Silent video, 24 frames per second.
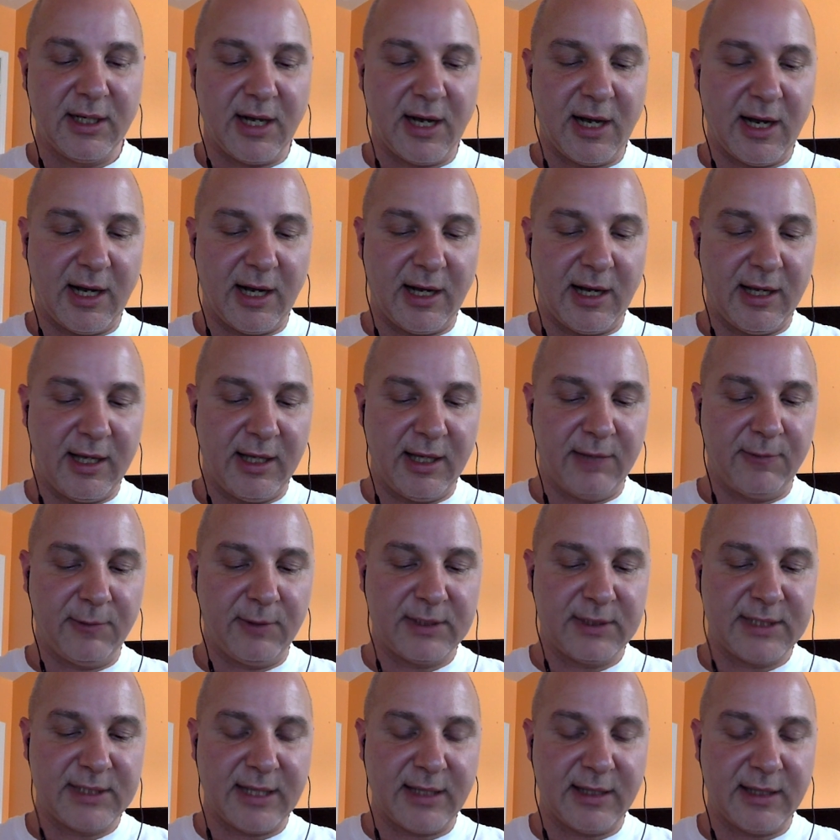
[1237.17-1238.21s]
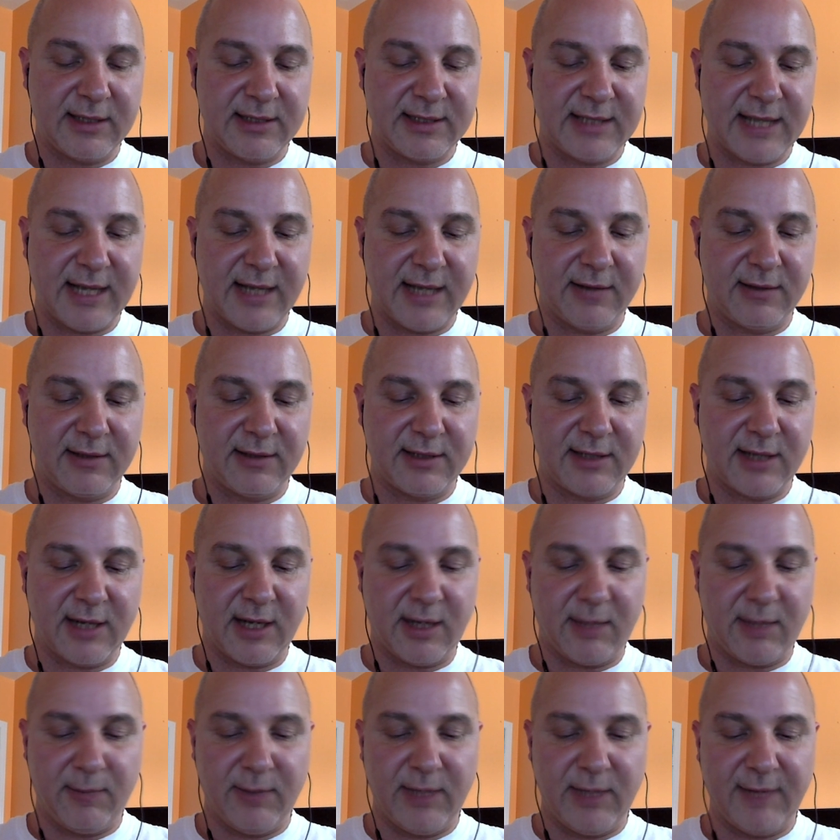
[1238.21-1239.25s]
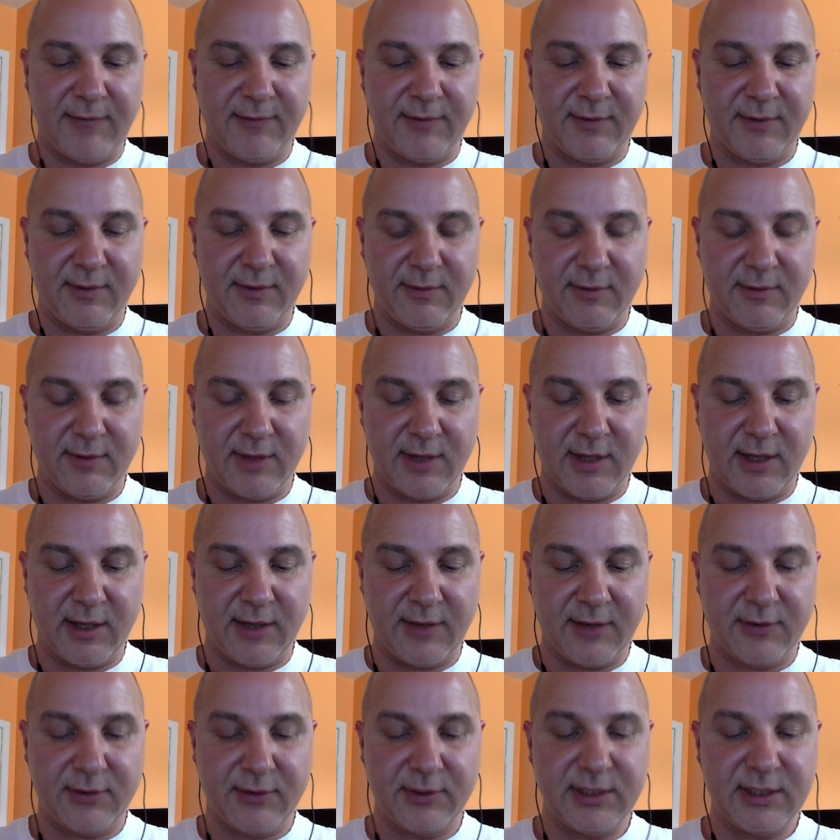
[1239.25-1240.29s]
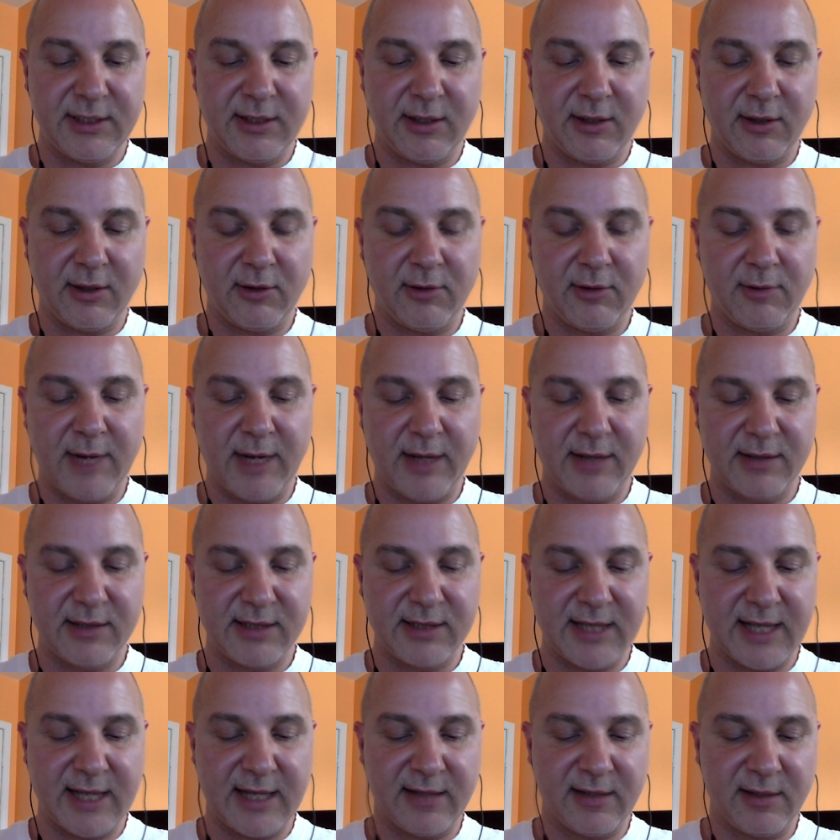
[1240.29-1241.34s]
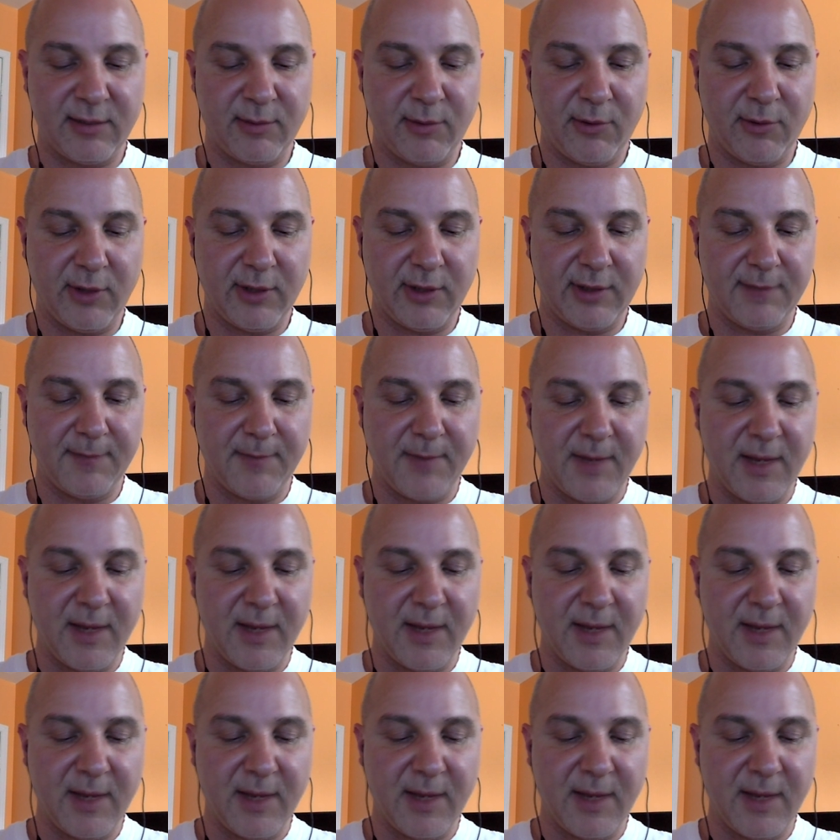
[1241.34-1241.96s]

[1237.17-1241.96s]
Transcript: It will tell us that we have 13 nautical miles to that airport.